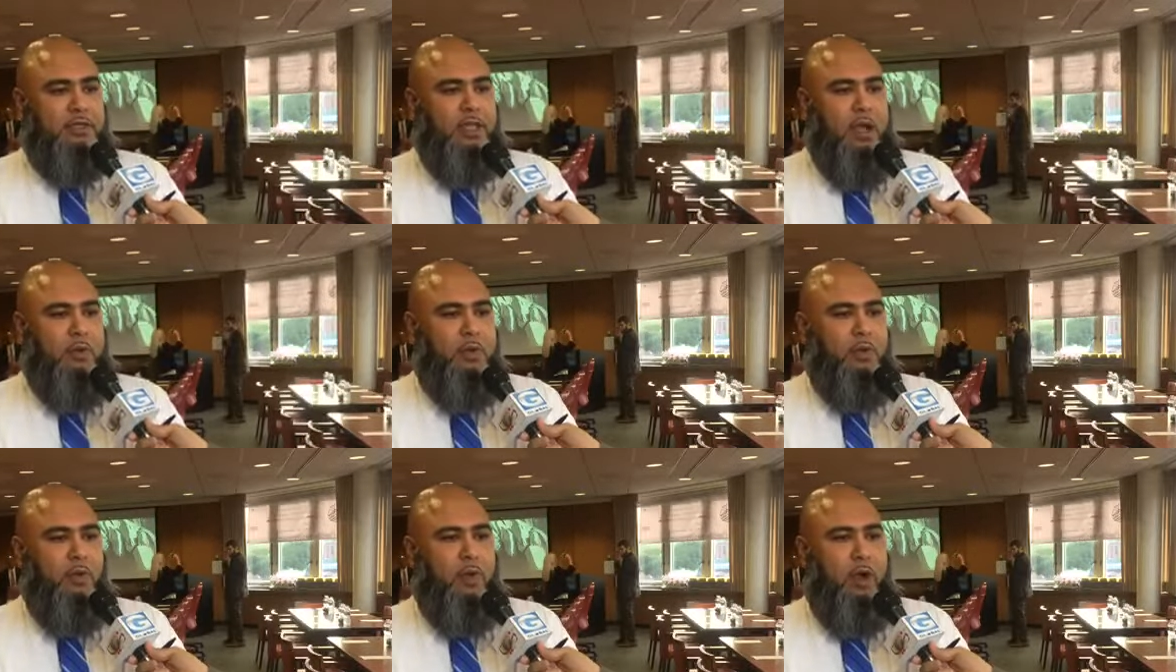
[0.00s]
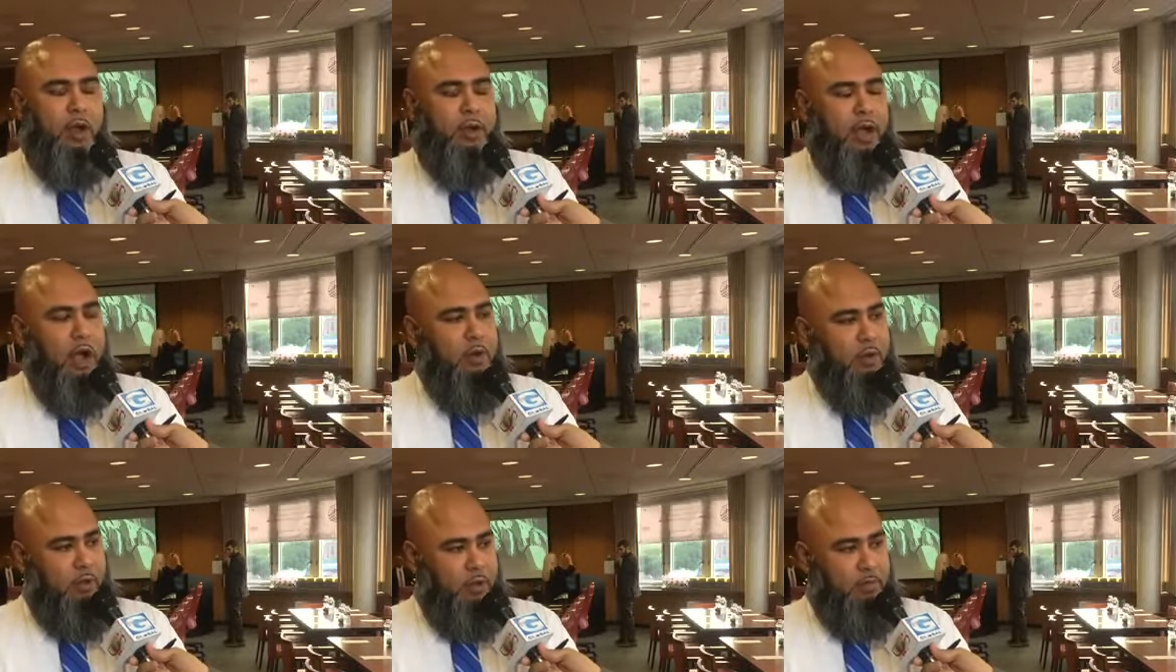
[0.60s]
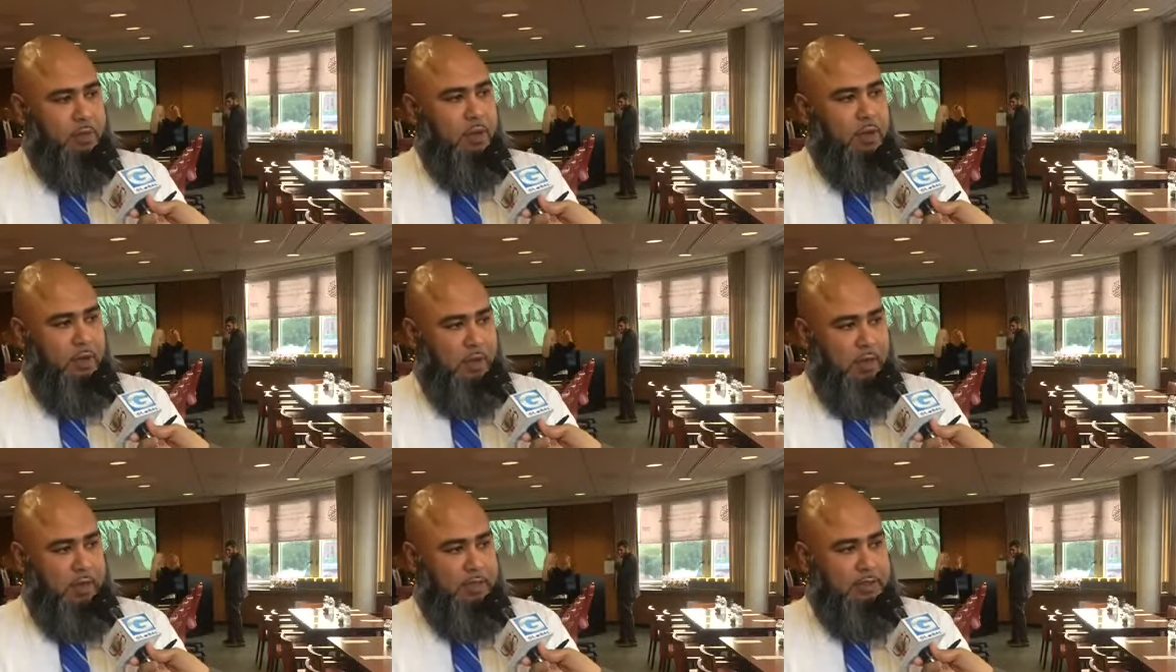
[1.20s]
that we want our
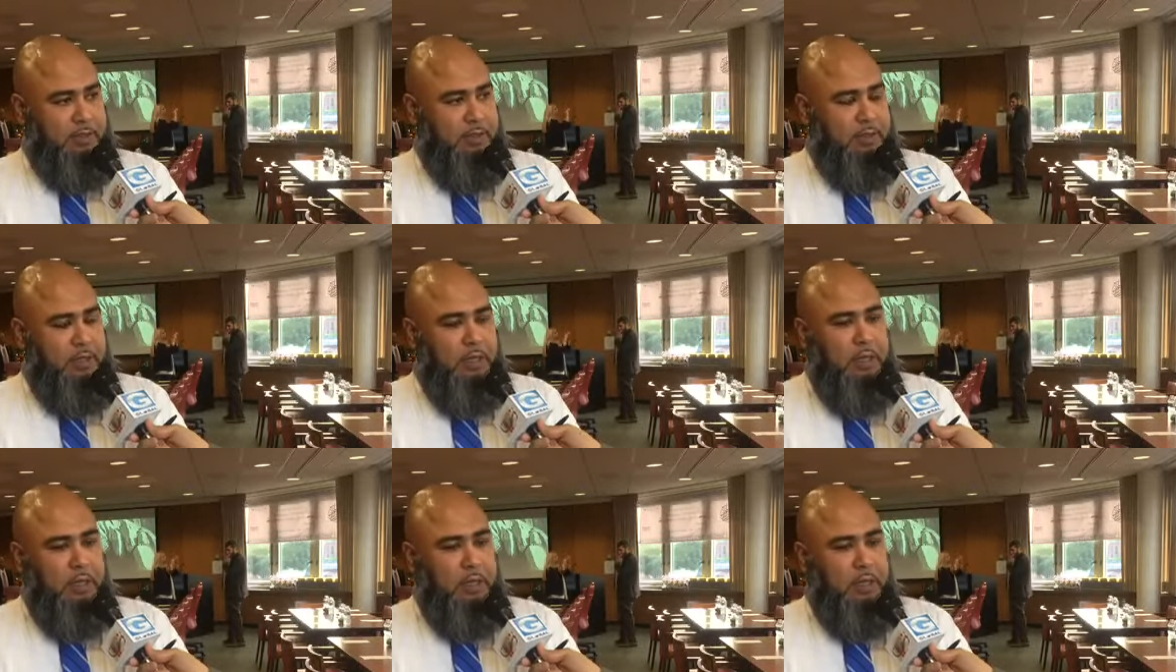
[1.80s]
communities